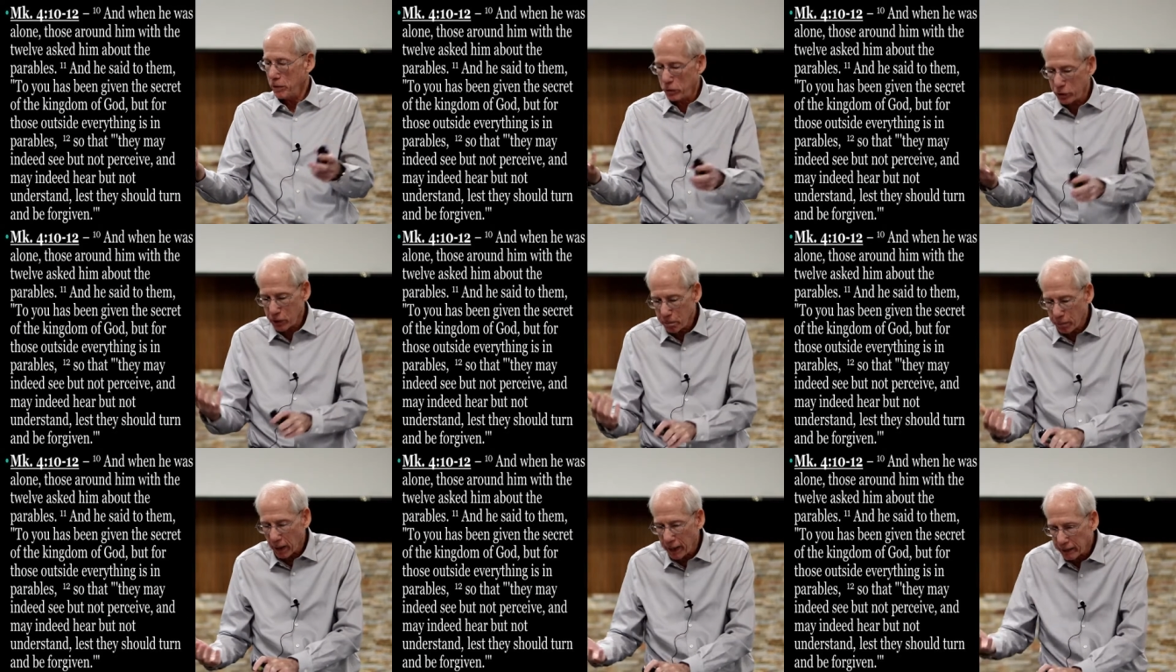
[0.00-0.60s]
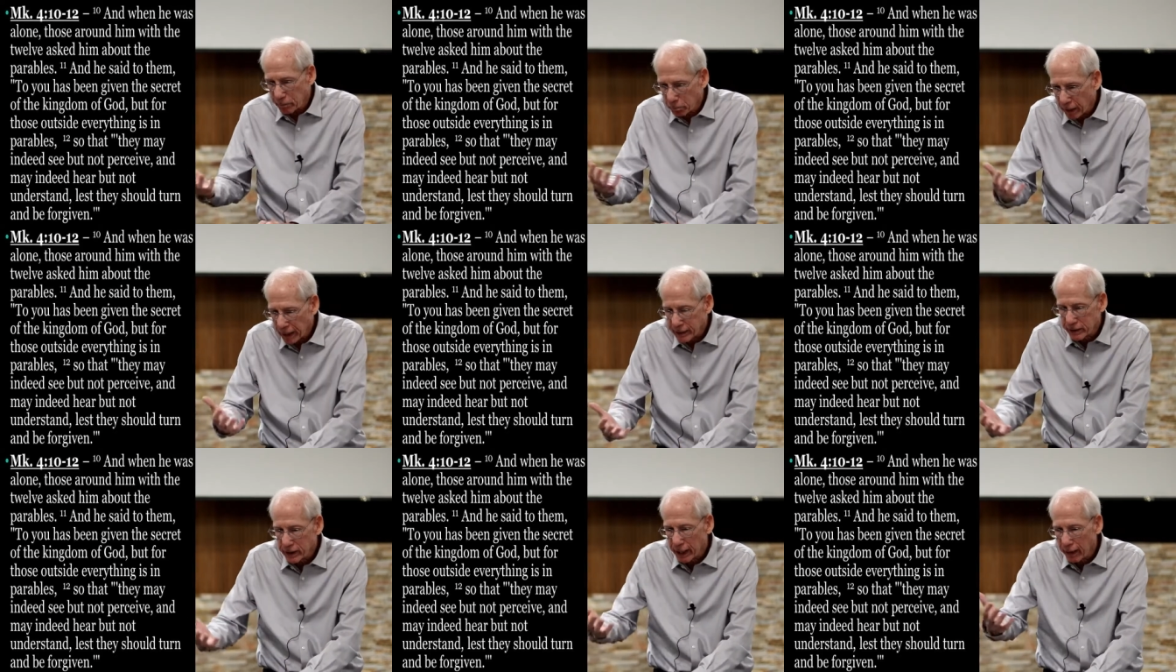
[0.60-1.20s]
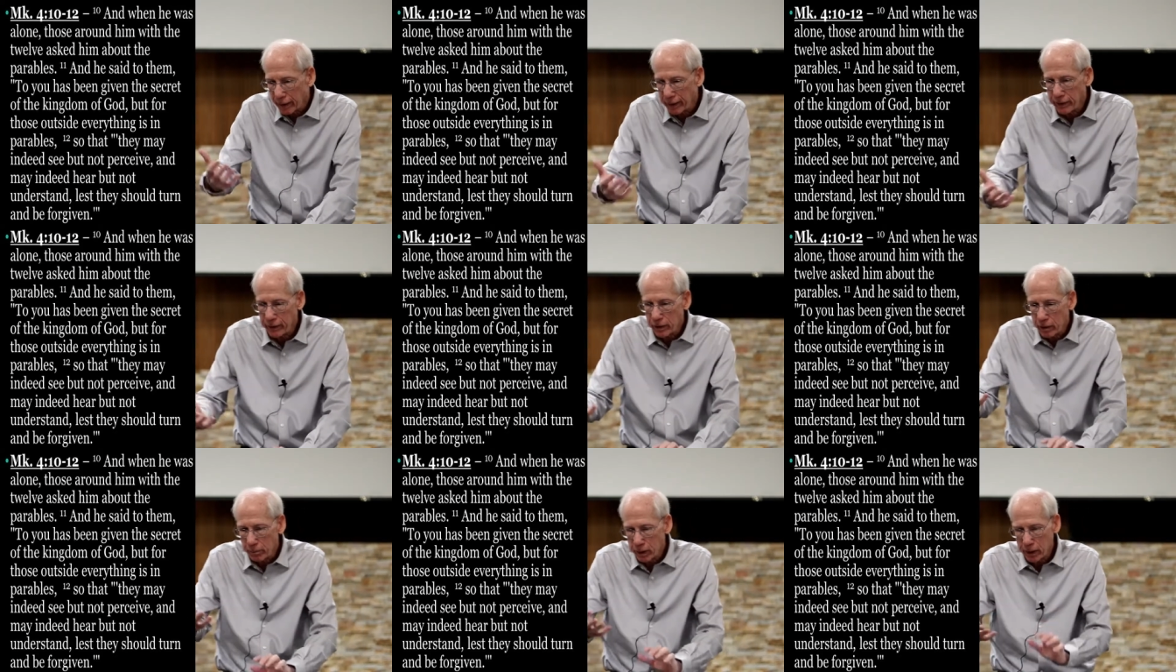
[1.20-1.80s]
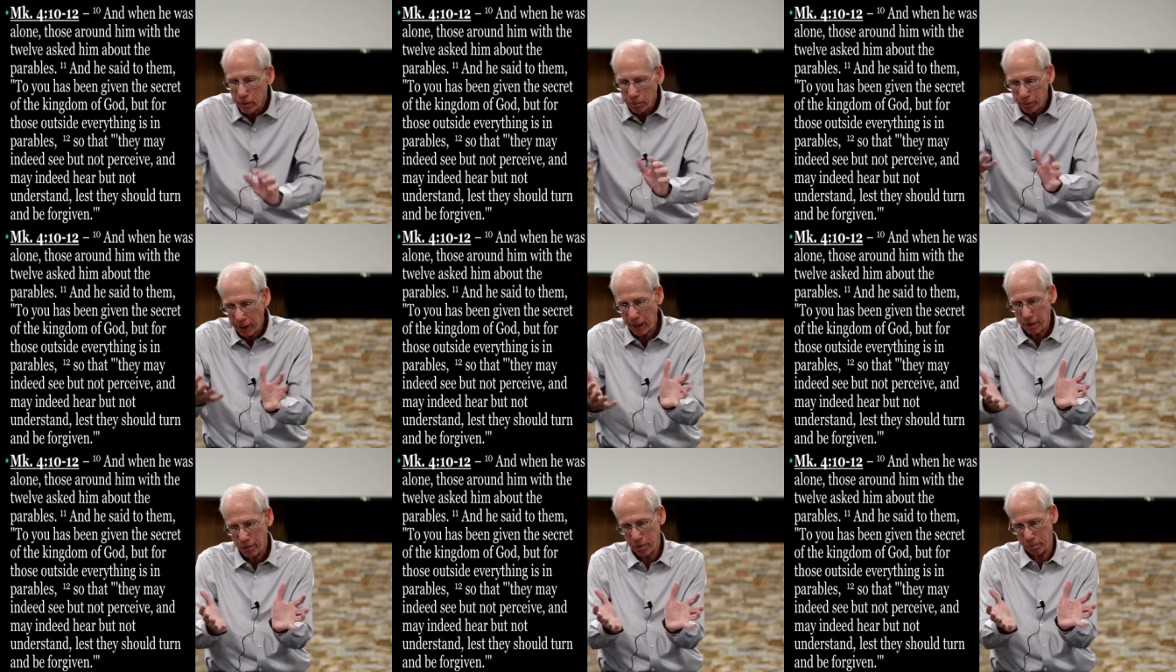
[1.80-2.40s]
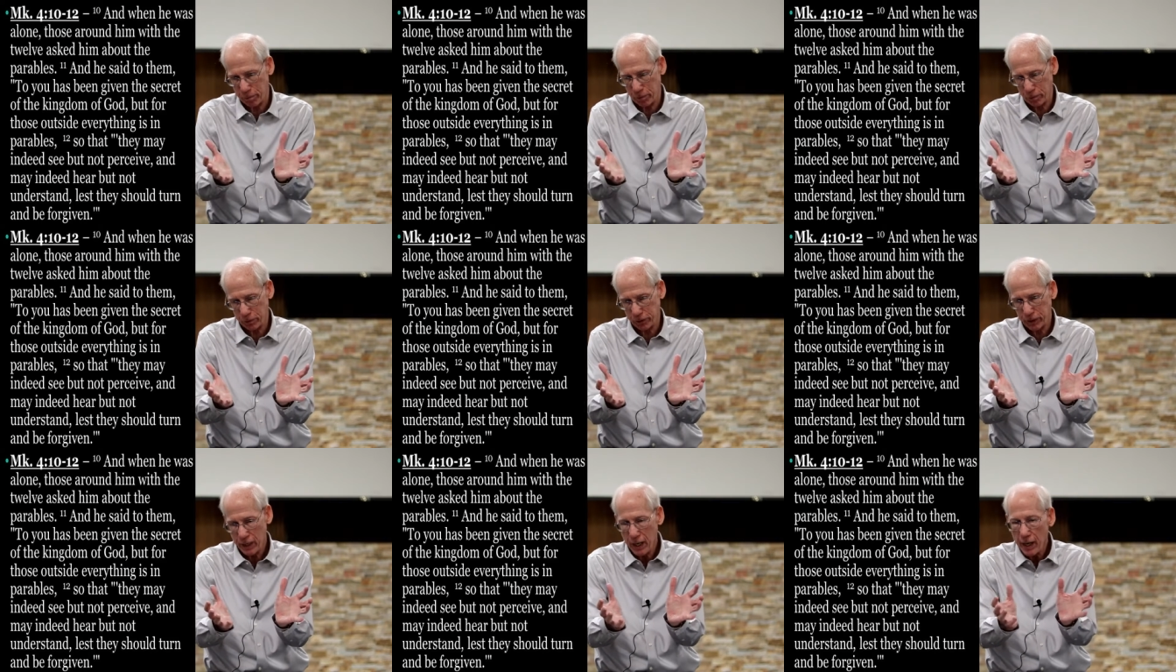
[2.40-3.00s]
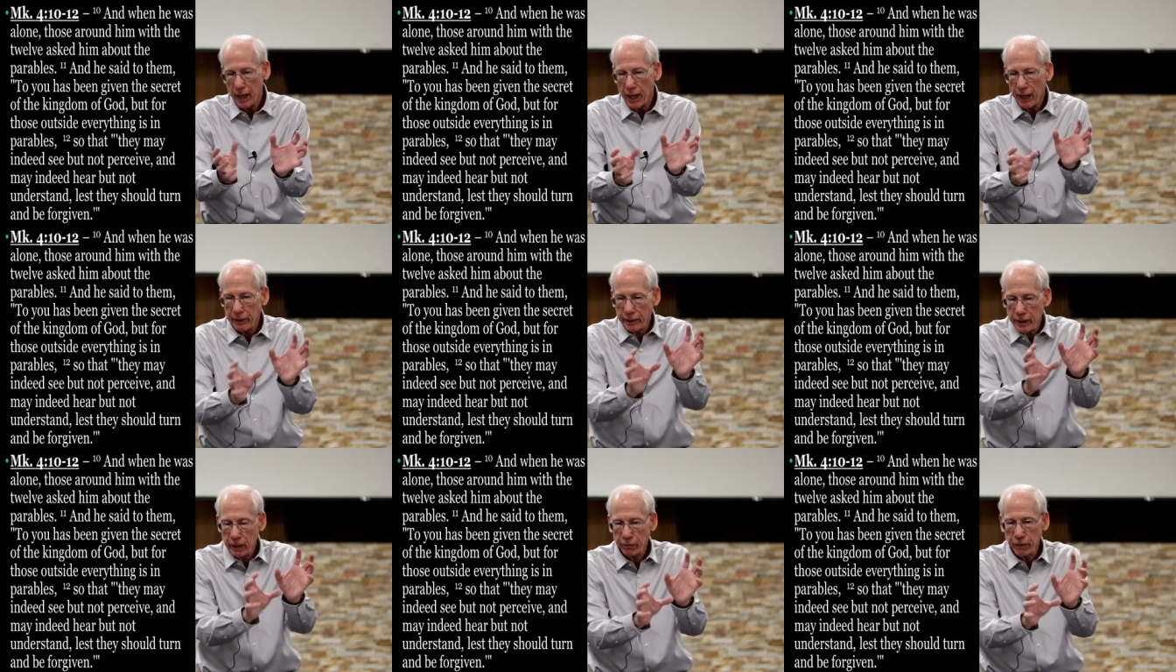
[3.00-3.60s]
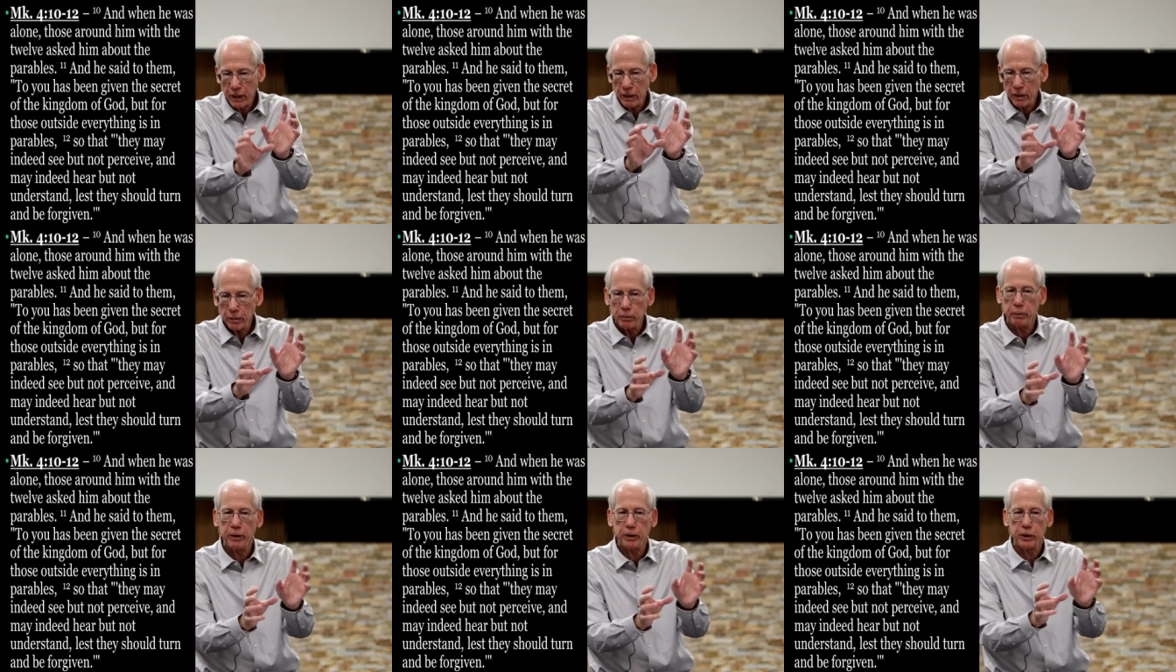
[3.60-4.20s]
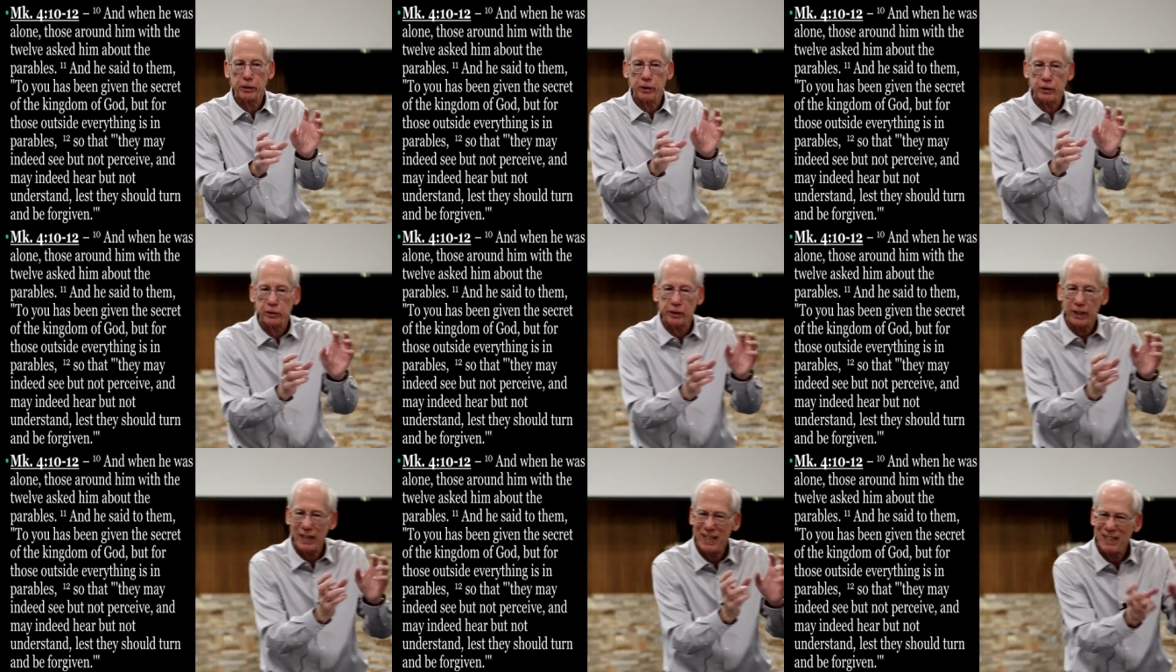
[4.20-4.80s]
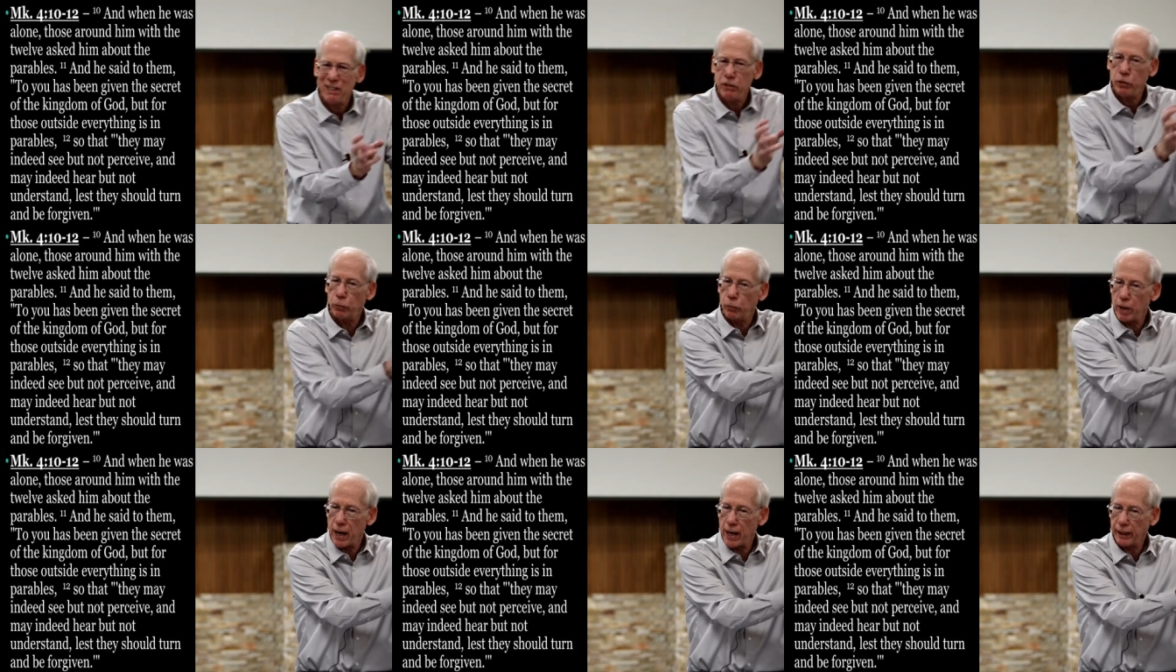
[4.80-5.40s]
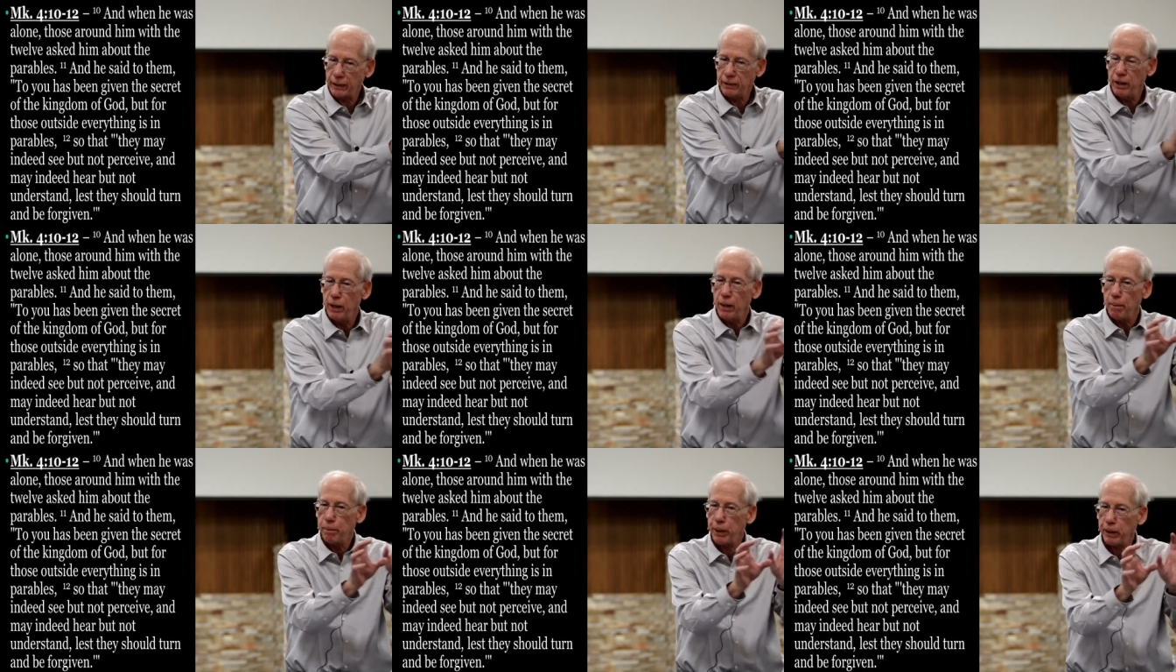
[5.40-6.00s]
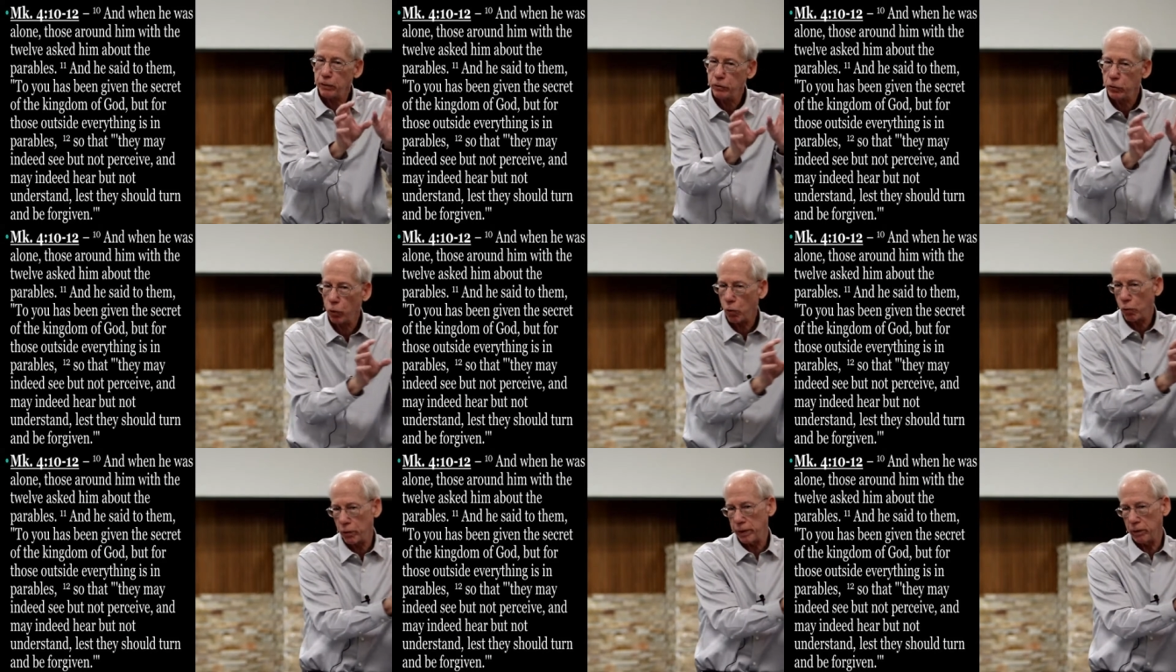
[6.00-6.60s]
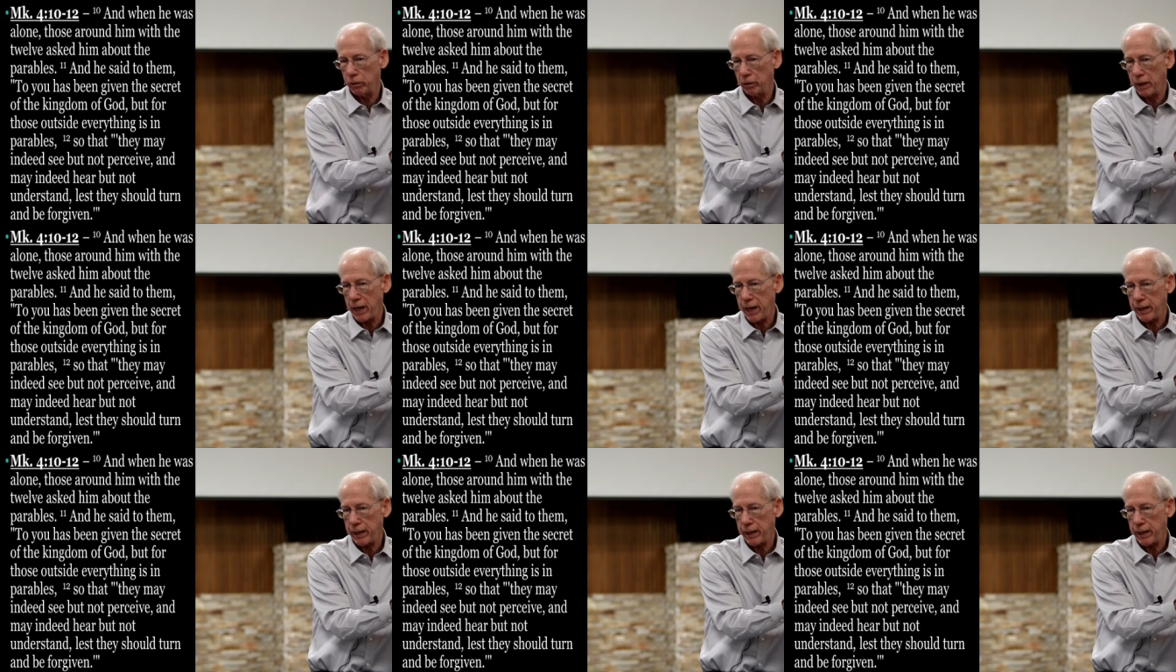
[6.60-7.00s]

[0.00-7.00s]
You see, by, by telling them in parables and giving them this indirect pictorial